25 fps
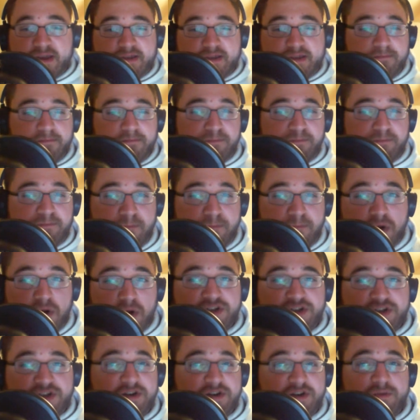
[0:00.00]

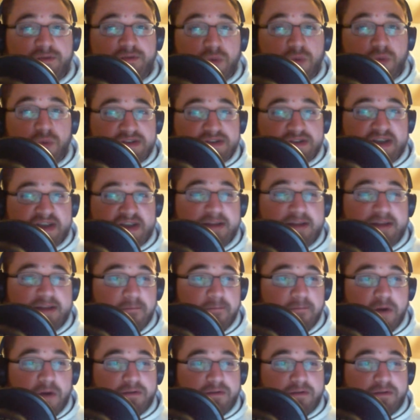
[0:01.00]
Motion was not
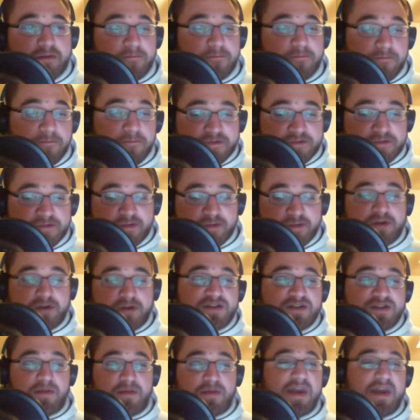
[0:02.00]
supposed to
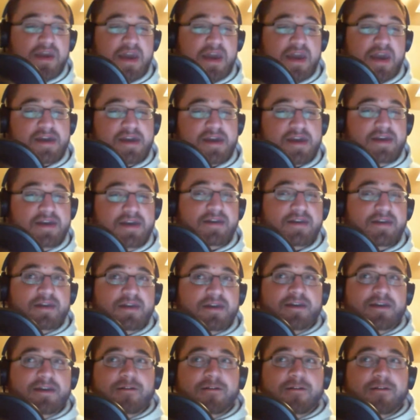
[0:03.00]
be a
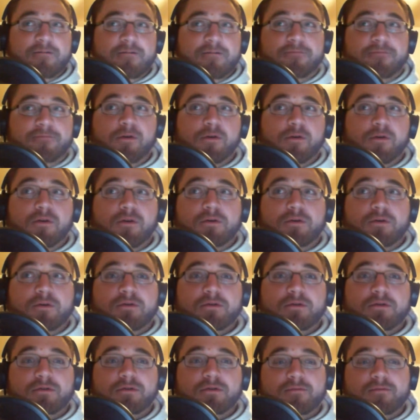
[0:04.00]
full
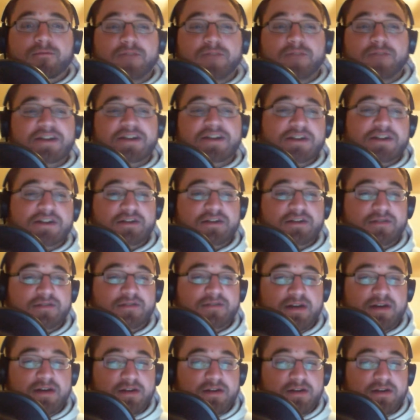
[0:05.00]
region
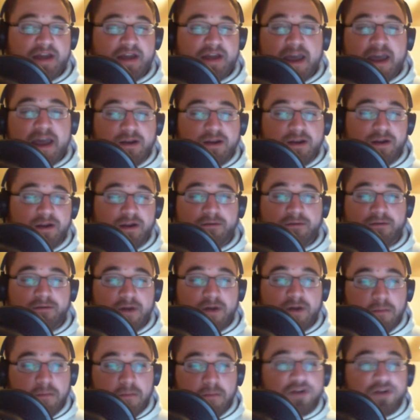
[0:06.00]
or
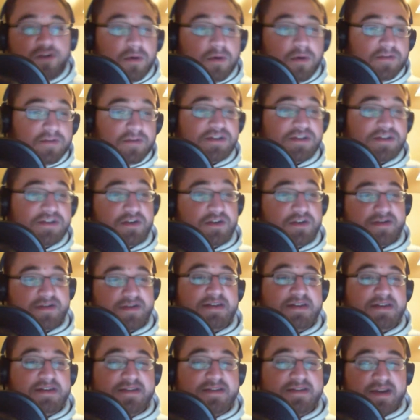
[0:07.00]
multiple region device.
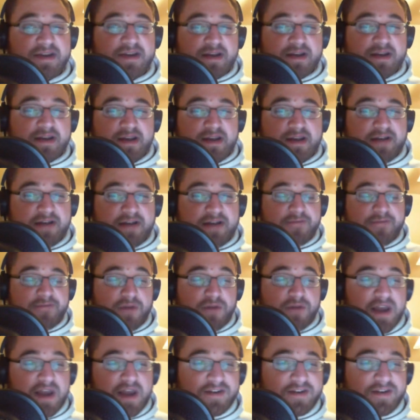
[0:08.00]
From
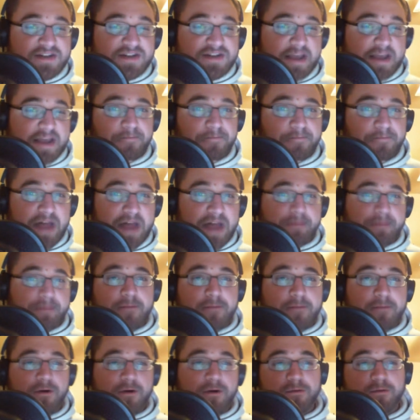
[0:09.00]
understand, BlackBerry
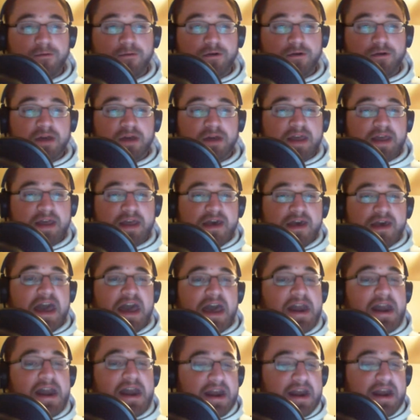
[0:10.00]
Mobile had an
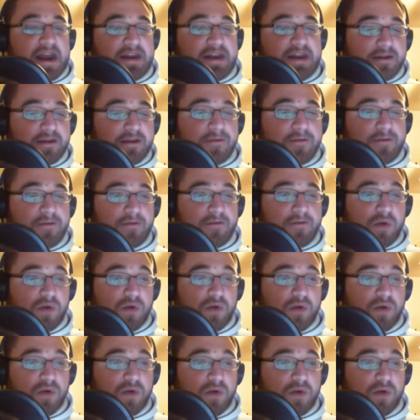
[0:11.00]
idea of what
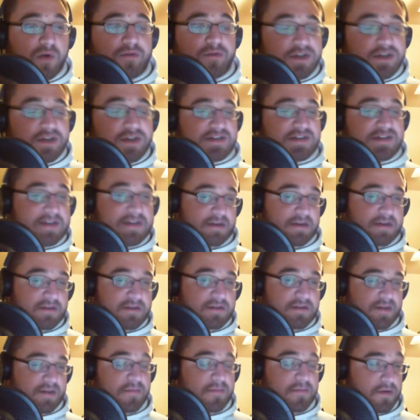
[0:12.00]
regions the
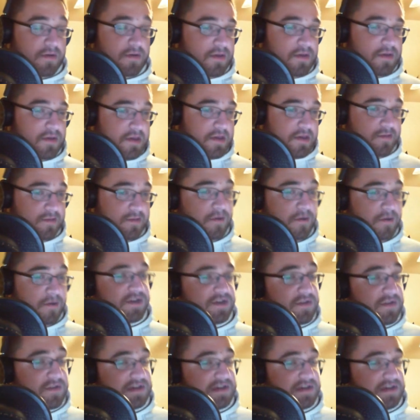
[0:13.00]
Motion was going to
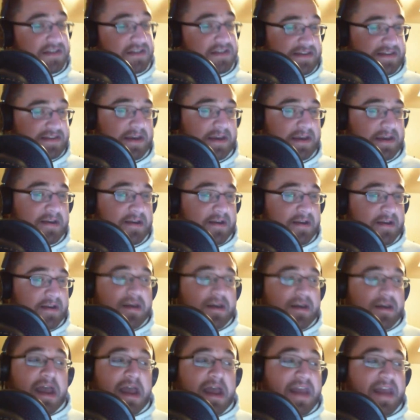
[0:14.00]
see, and that
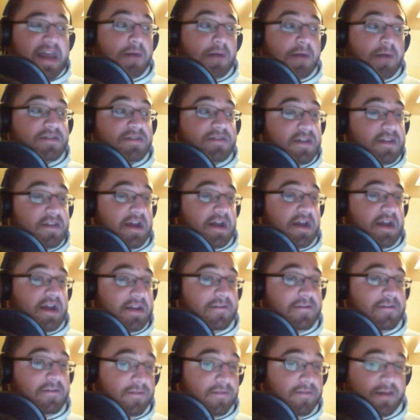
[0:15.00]
was the idea for
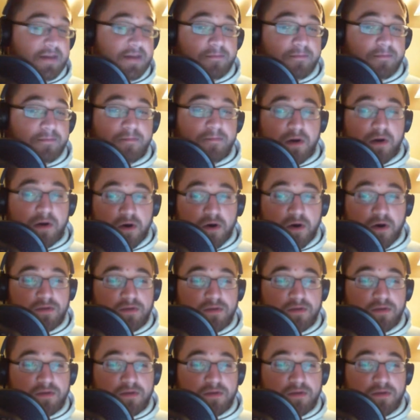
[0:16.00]
them only.